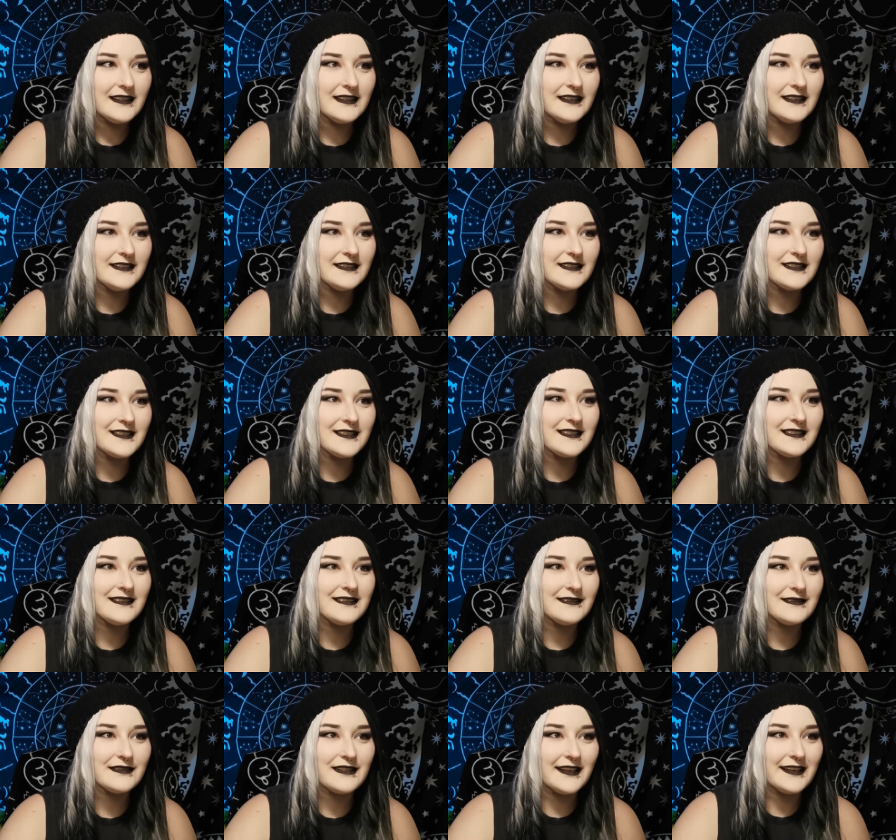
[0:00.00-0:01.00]
there's
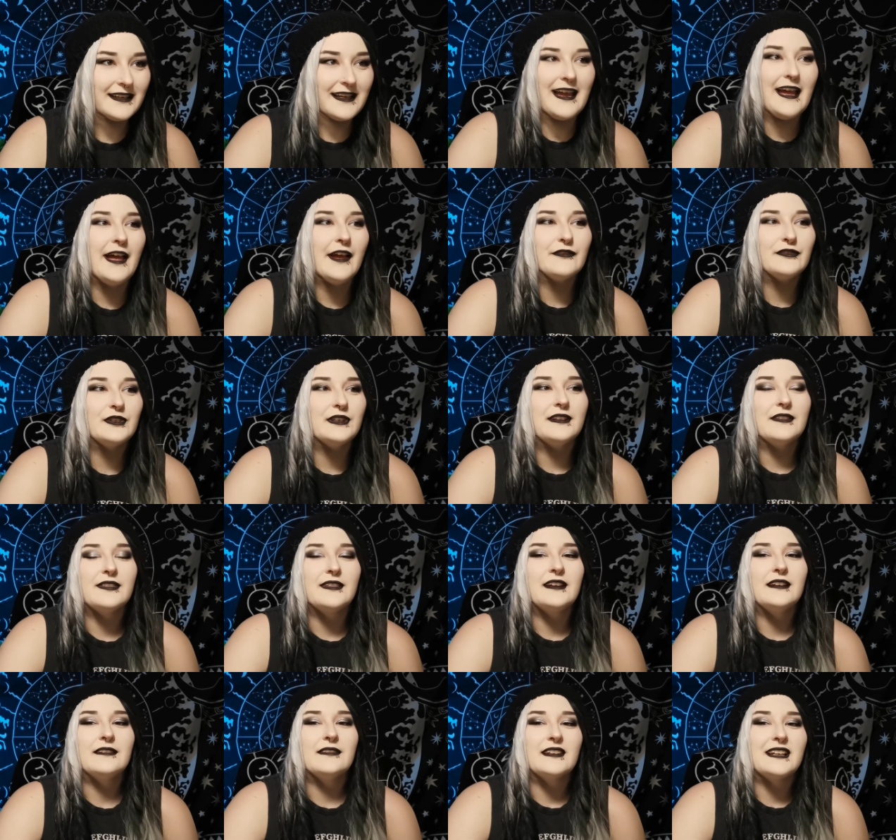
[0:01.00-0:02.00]
like
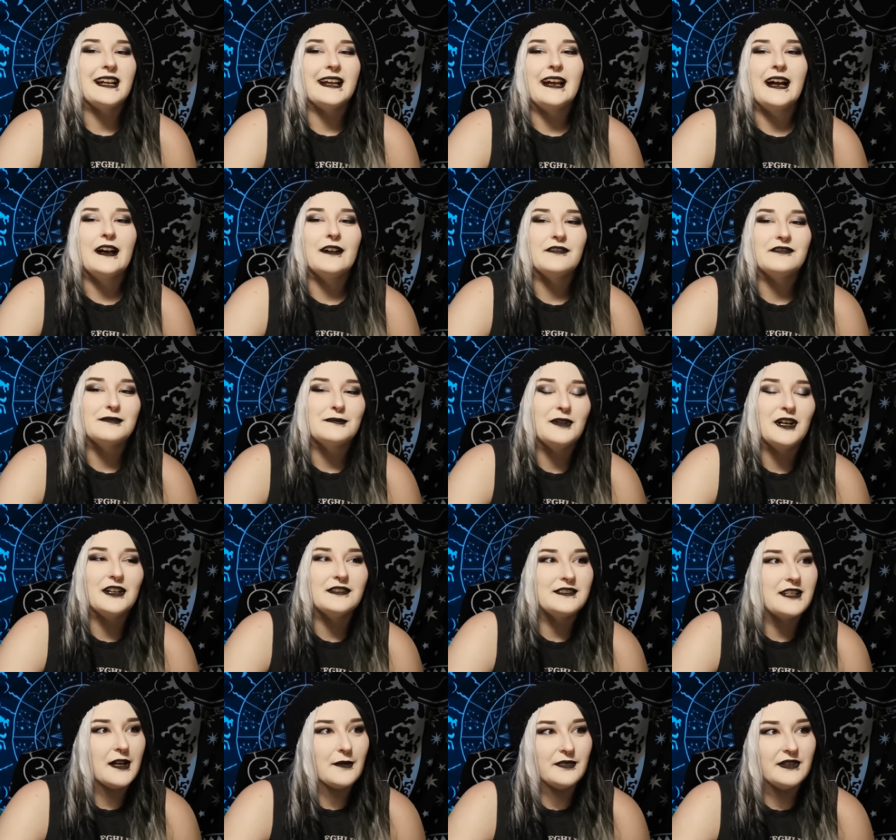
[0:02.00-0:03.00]
everything that I have from
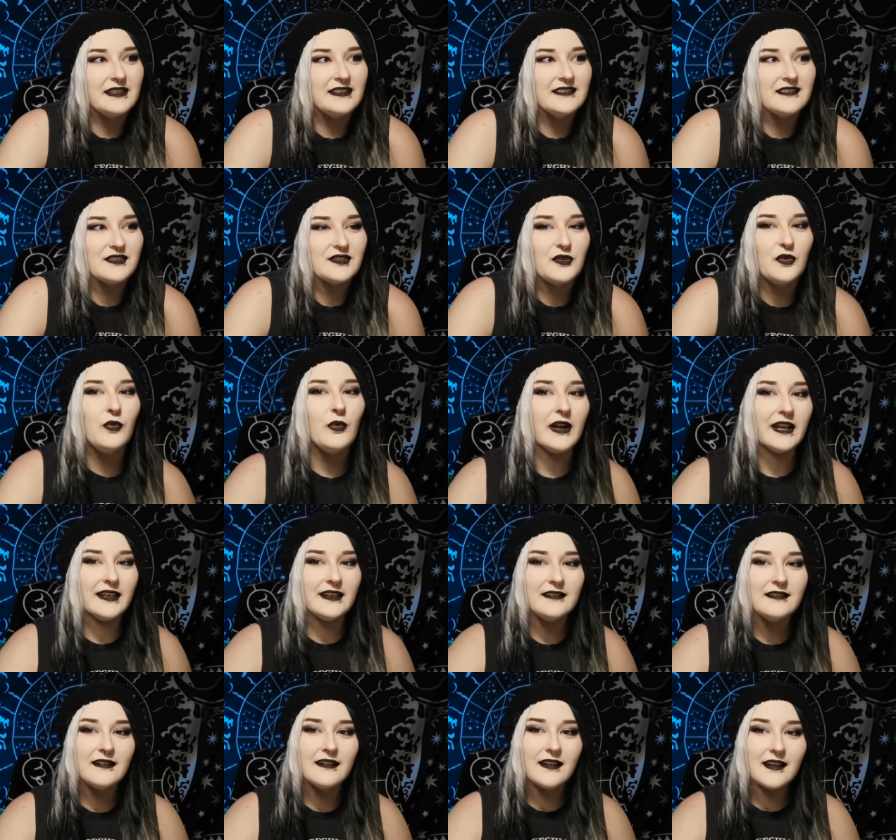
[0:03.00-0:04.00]
Hot Topic is
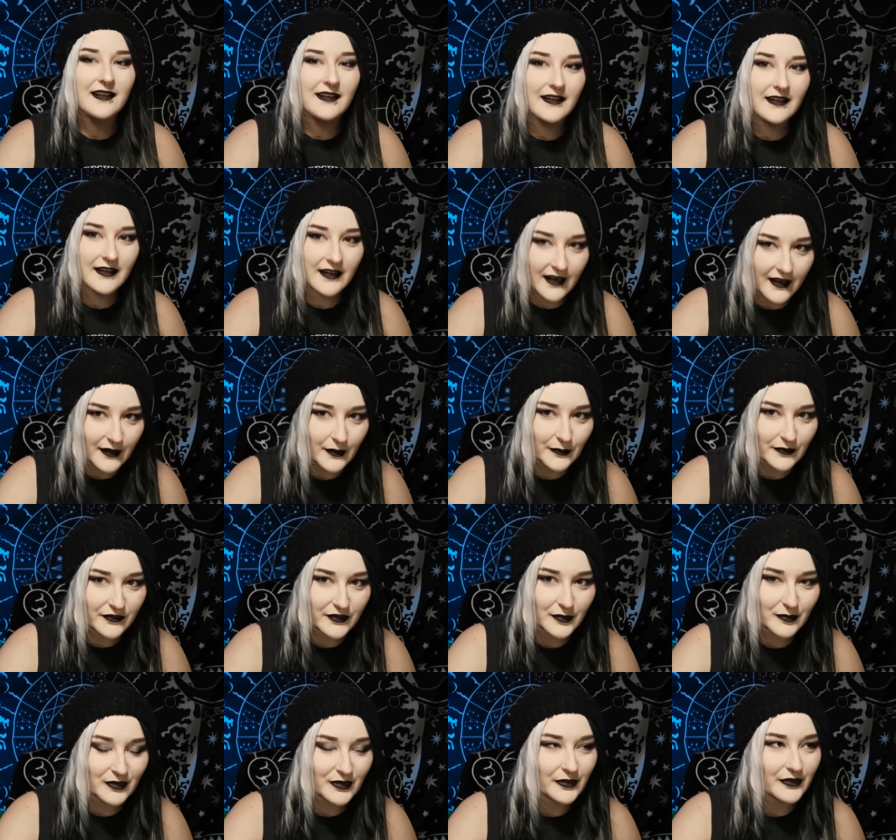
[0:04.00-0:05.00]
quite
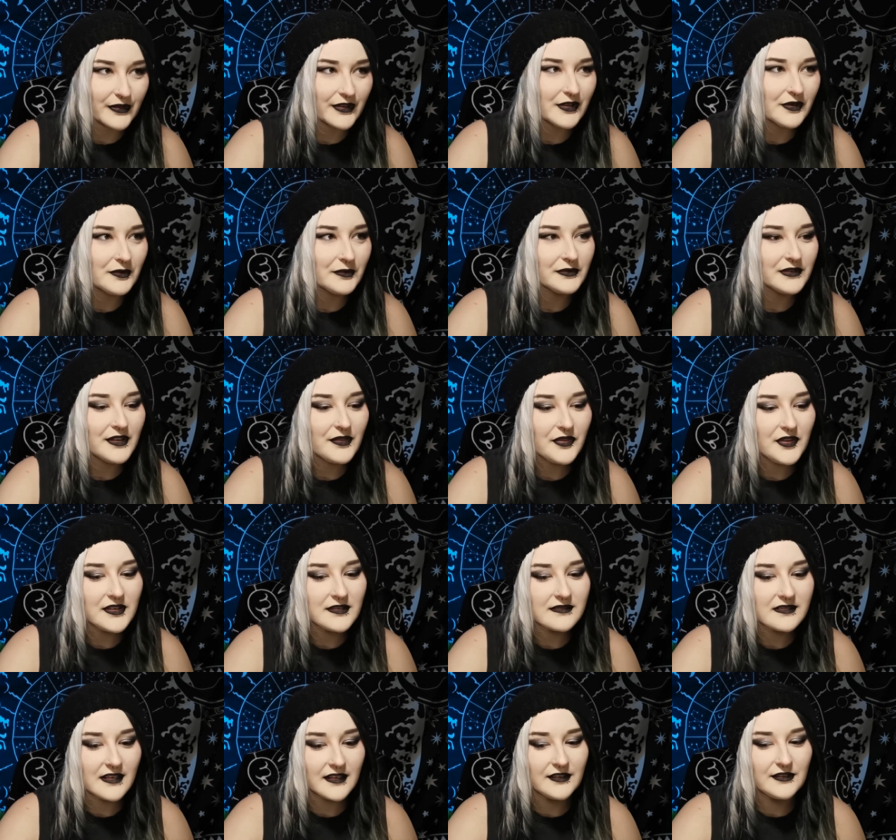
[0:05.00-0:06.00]
comfortable. The only
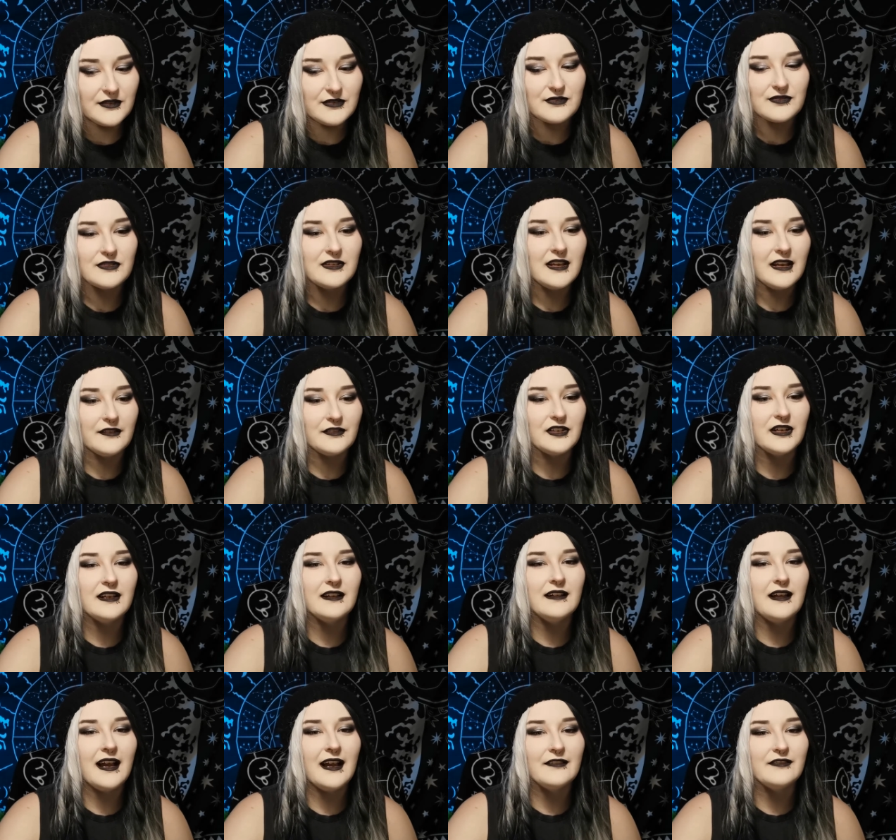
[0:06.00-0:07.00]
things I usually
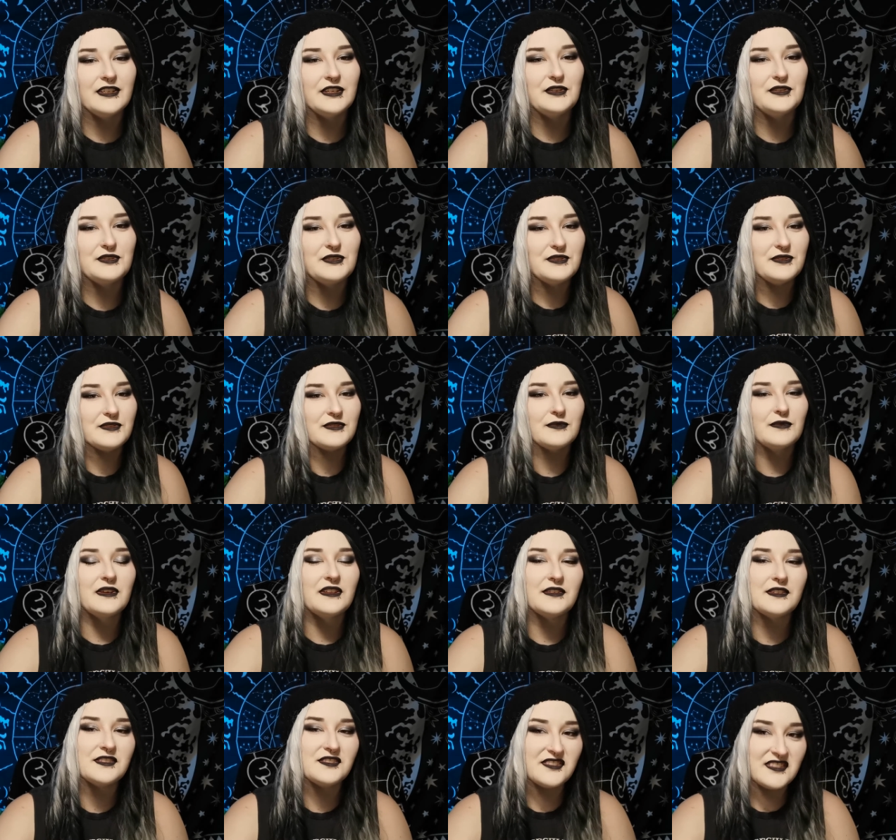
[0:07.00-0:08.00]
ever have issues
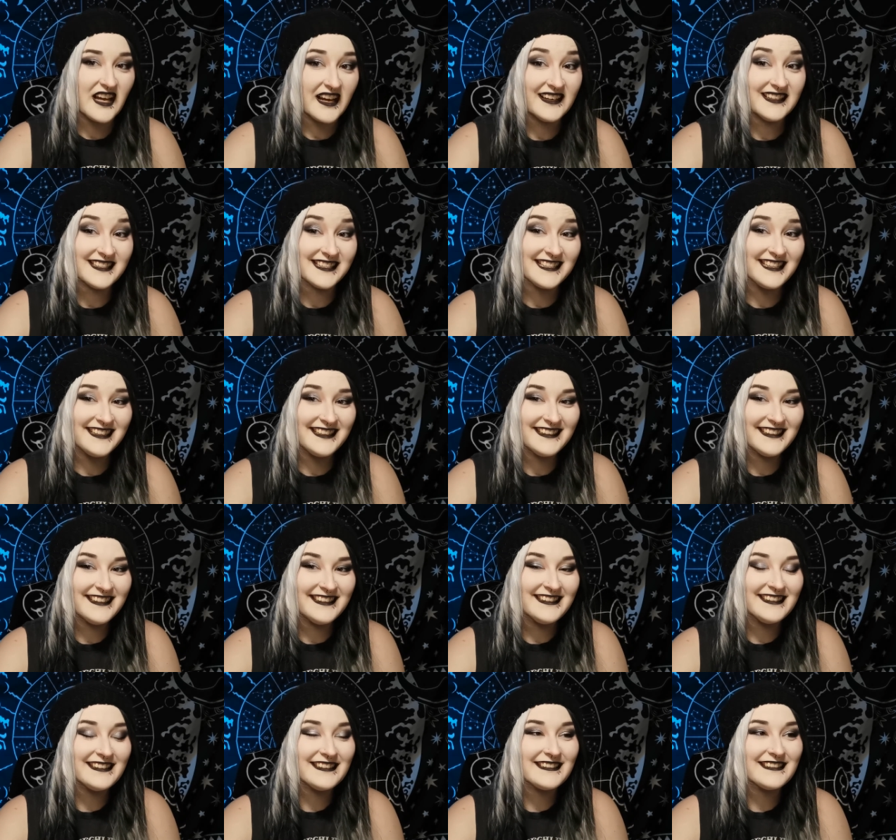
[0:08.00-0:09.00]
with sizing
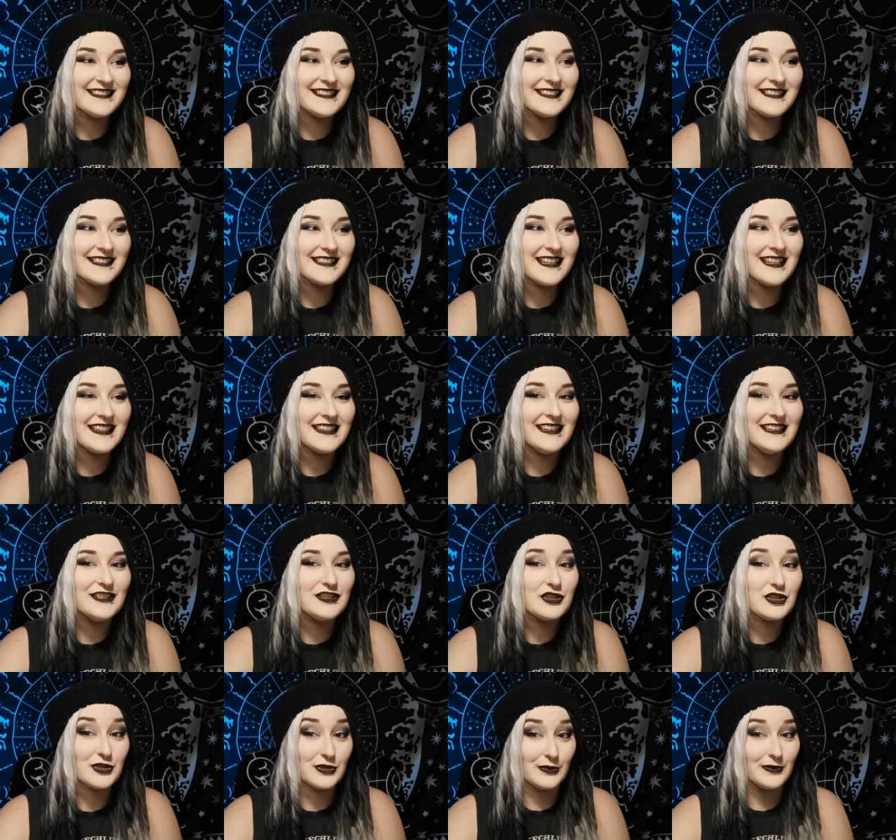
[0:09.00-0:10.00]
is
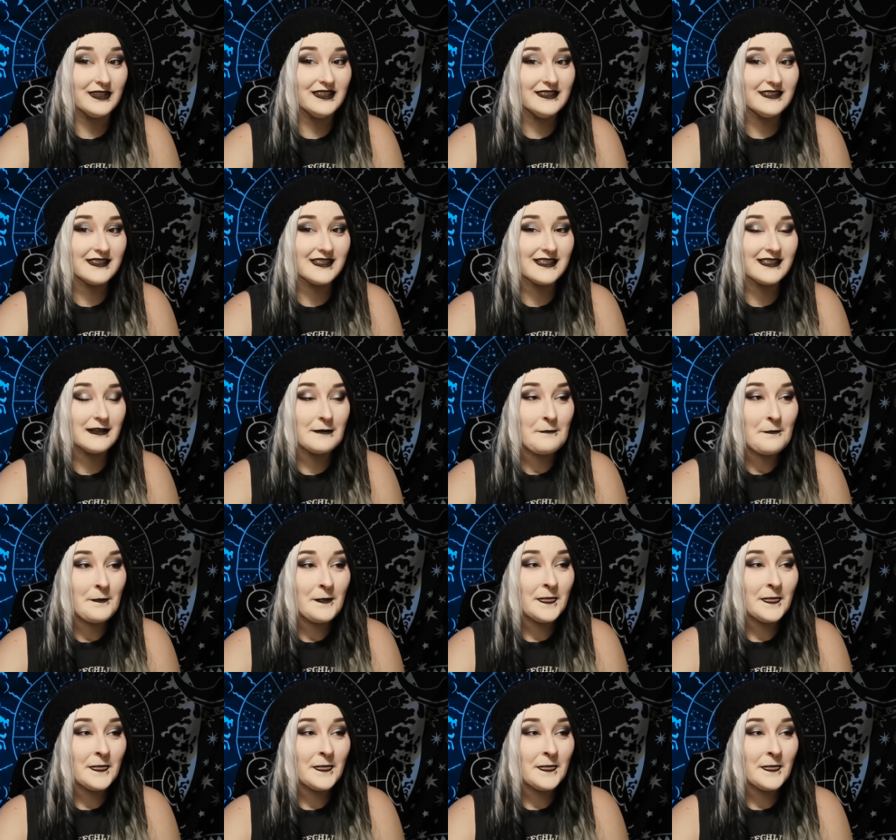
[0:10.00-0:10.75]
the shorts.